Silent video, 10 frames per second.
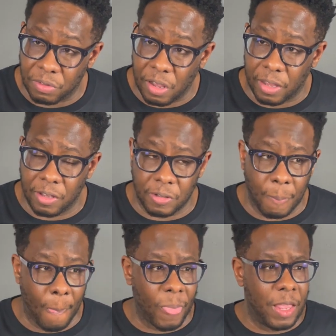Like
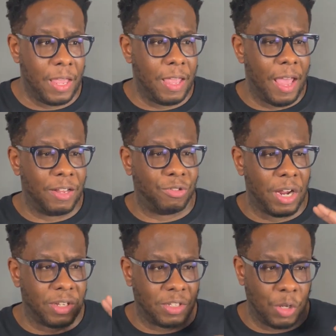he had
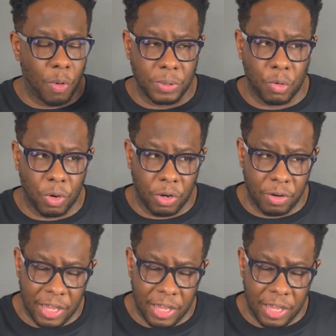tried to see what was going on.